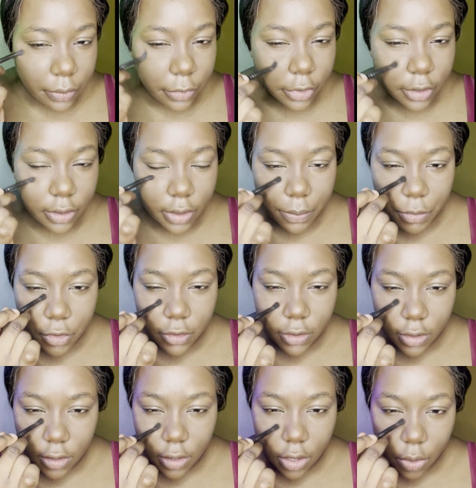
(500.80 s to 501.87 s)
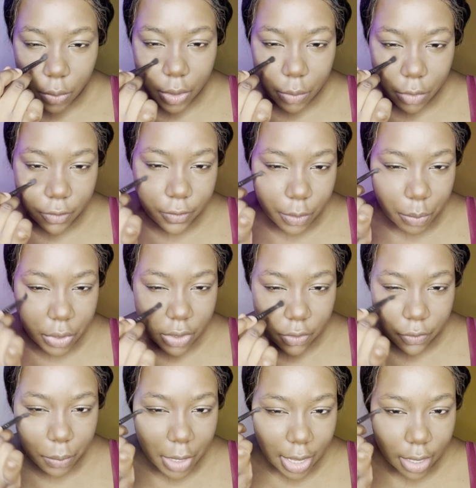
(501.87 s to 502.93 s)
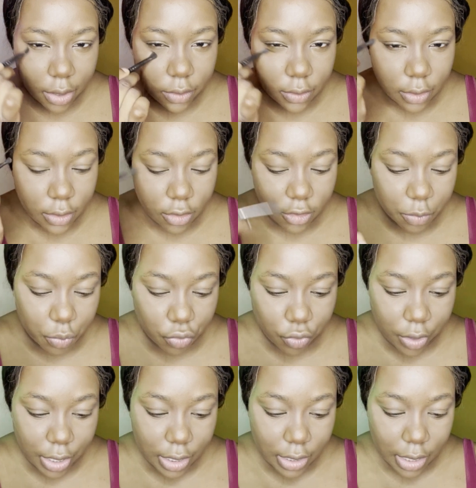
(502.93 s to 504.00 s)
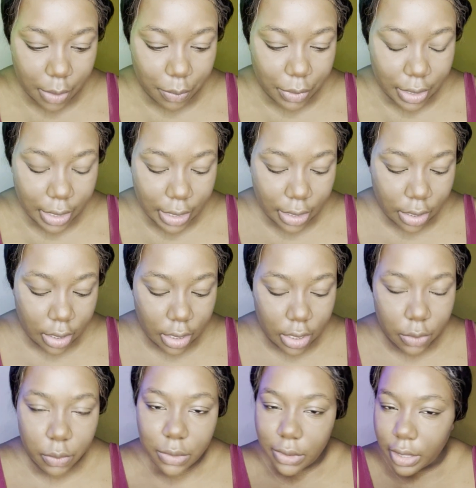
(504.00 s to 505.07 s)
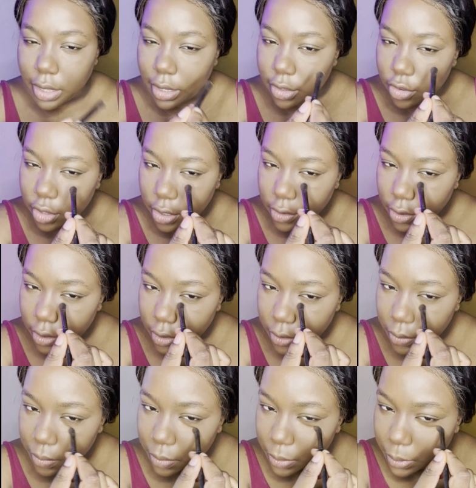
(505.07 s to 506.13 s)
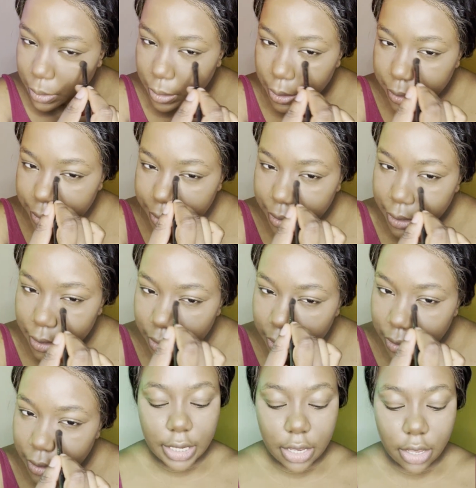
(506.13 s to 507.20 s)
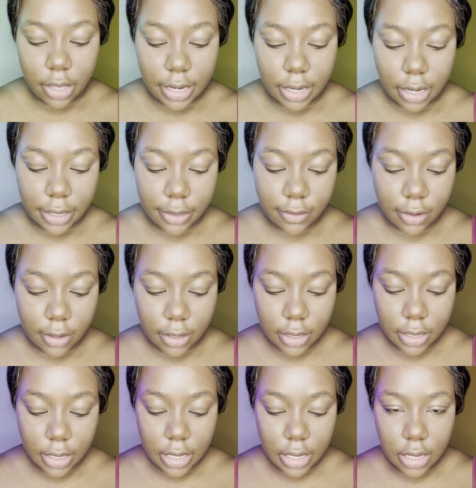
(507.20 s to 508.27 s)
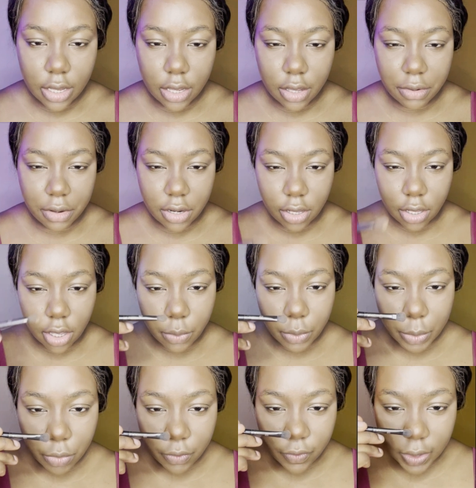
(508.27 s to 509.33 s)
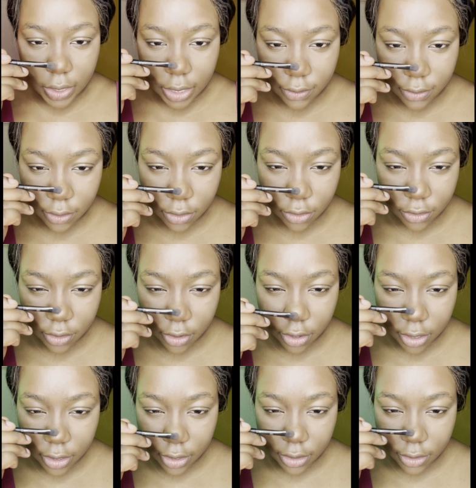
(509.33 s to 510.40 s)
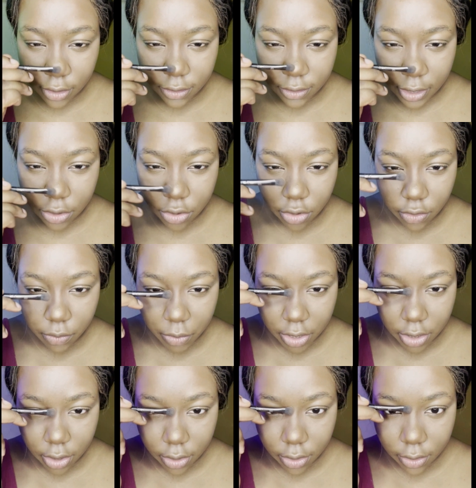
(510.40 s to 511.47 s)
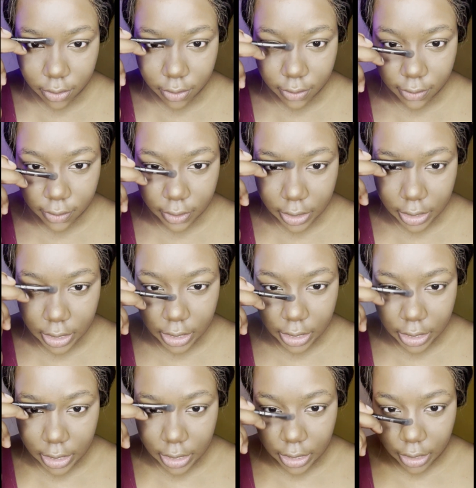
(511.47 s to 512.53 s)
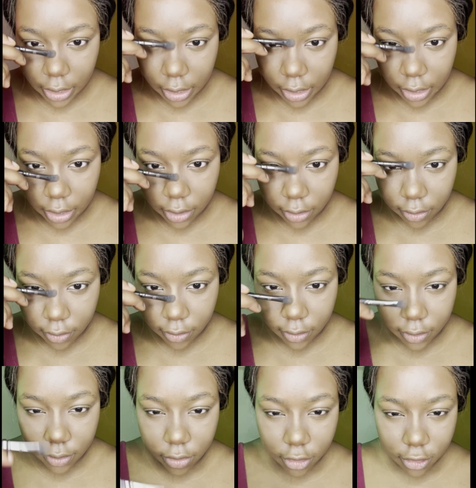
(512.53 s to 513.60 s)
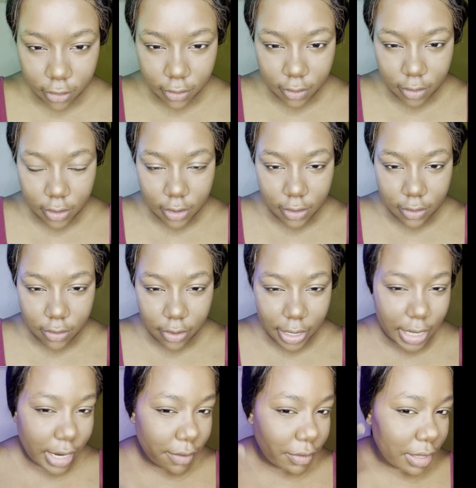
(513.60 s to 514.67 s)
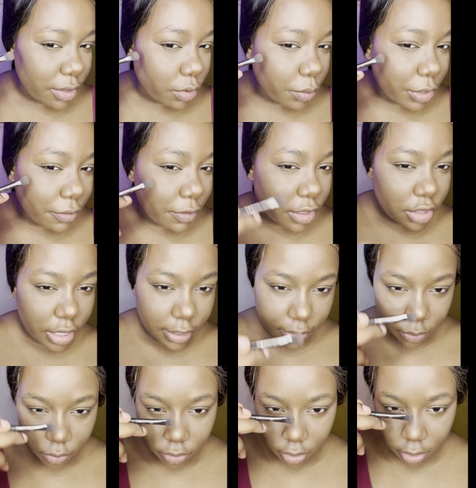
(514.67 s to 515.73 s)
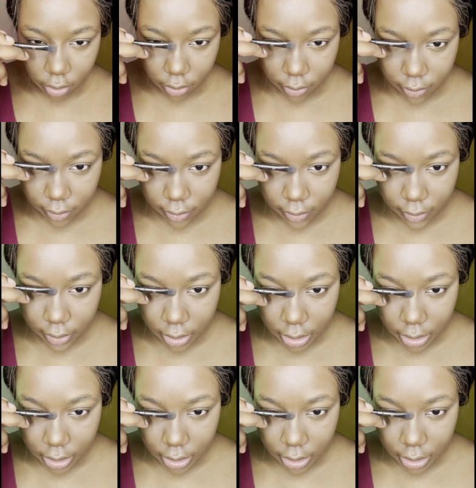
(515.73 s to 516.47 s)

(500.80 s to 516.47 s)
Then I'm just going to go in with a bit of powder and just brighten that bit with the eyeshadow. Highlighter. I'm going to go in with this and just highlight this section of my nose, and just so I can have a little bit of a chiseled nose.